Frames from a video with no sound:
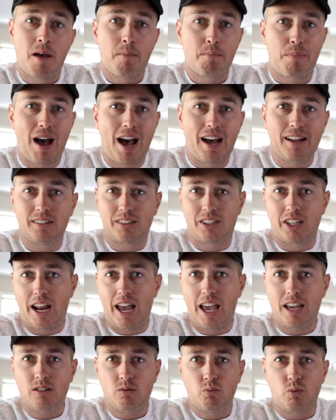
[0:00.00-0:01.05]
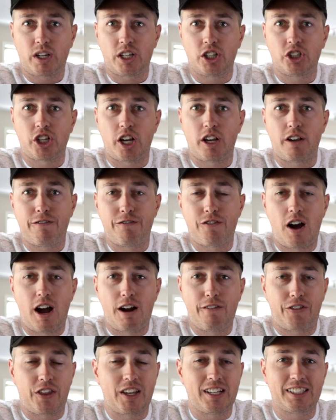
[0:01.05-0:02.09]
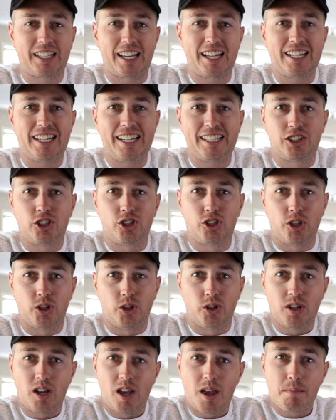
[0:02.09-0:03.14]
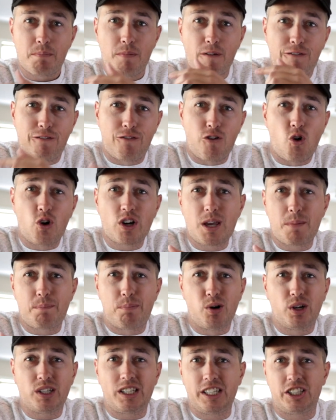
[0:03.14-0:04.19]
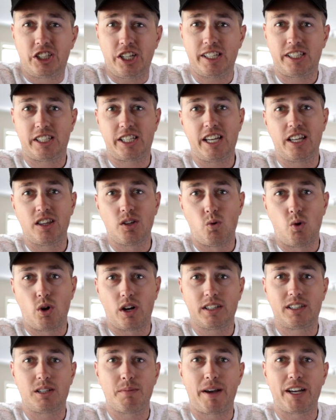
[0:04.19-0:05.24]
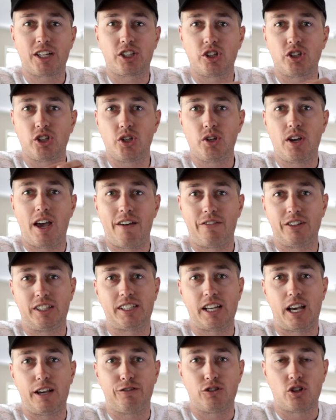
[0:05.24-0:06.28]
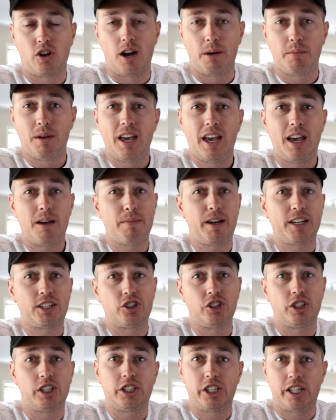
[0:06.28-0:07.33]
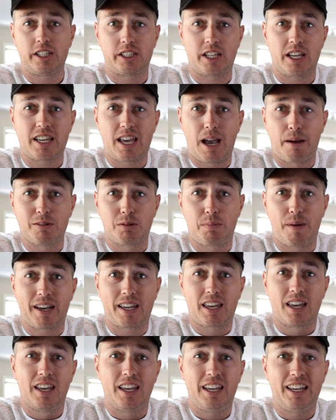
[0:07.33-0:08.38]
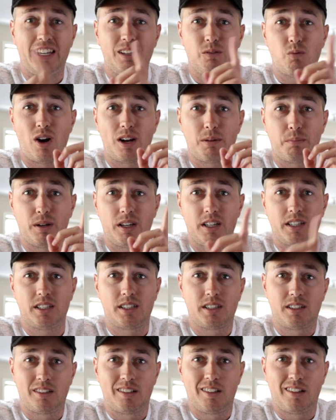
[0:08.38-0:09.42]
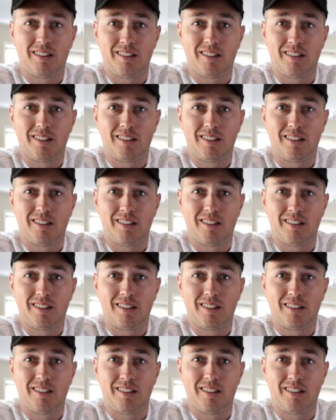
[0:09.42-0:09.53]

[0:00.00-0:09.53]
But today, we're going to show you 5 things that you need to do before you put your jet ski in the water to make sure you have a safe time and make sure your jet ski comes back in one piece.